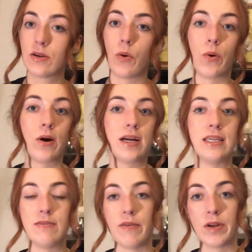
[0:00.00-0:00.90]
or
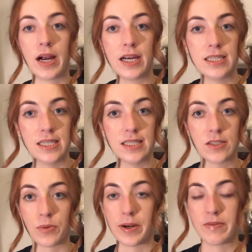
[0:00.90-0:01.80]
his favorite artists
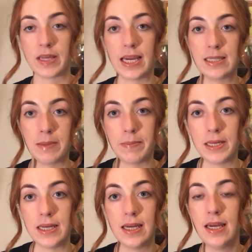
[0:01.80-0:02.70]
or whatever the case may
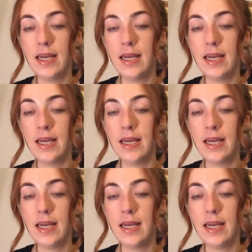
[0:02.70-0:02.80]
be.